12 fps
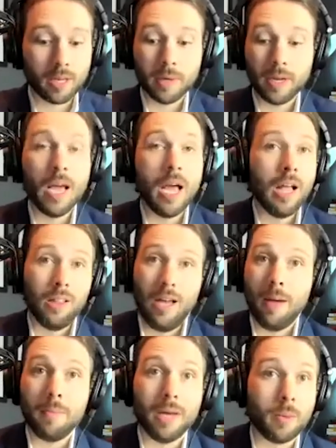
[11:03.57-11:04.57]
But
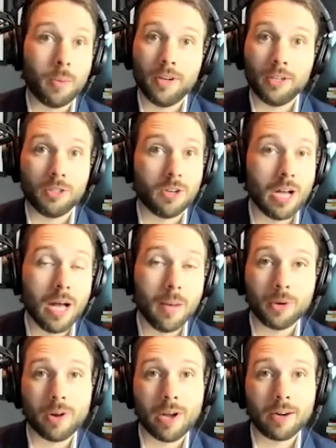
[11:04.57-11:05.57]
I'm not a professional
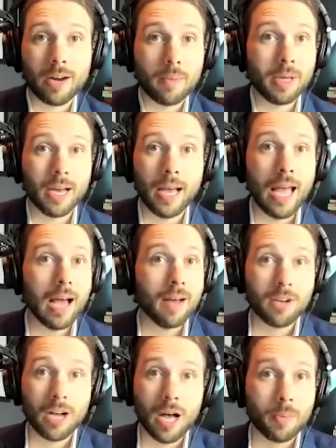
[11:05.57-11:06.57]
copywriter. I mean, I have
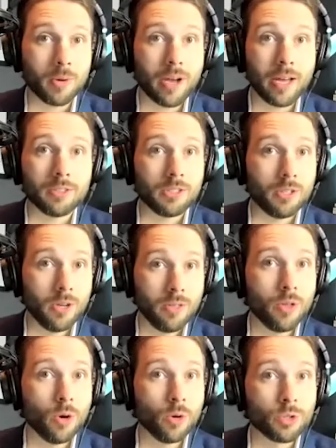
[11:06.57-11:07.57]
copywriters.
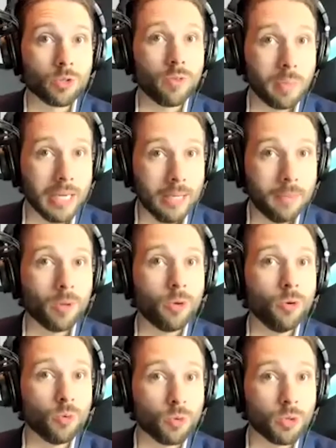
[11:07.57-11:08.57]
Those are the people
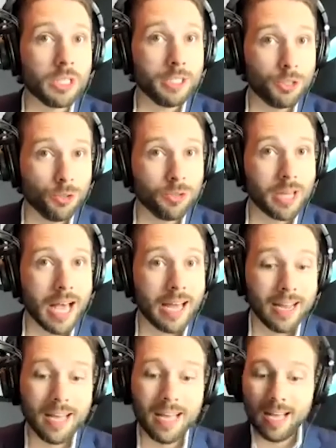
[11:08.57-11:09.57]
who really do that.
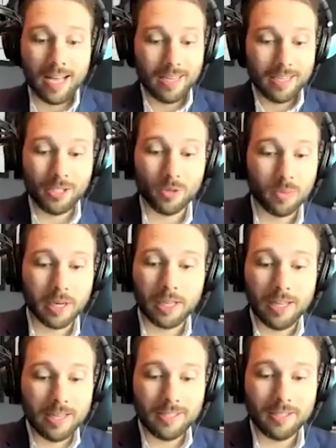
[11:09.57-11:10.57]
I sit with my
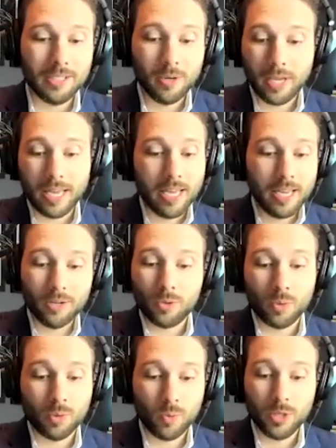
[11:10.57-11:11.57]
clients and I say, okay, here's
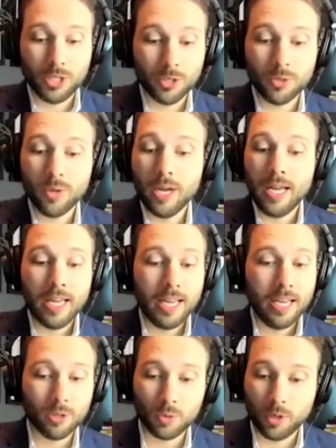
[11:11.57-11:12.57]
what we do.
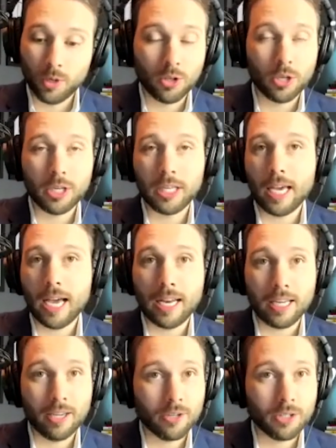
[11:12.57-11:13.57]
Here's what you're looking at.
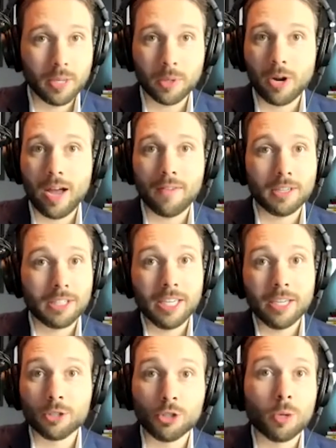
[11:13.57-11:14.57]
Here are your demographics.
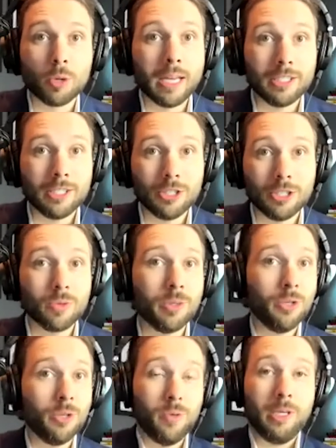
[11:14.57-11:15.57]
Here's your messaging. We
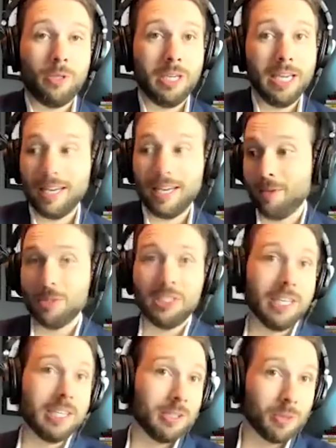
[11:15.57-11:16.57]
do the best we can. And then we
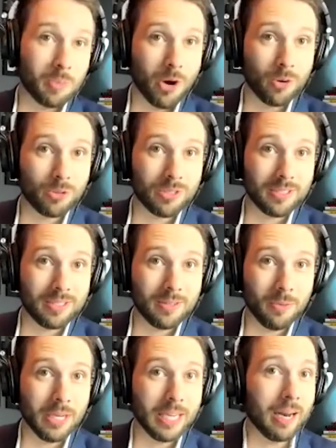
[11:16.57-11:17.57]
send it to the pros.
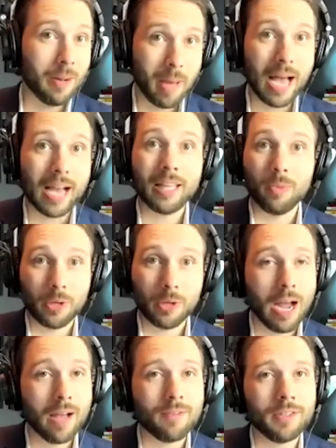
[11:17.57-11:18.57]
We get it back and then we
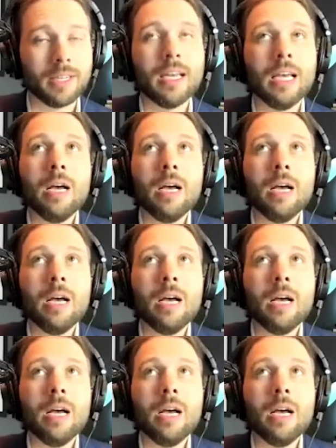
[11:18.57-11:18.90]
craft it.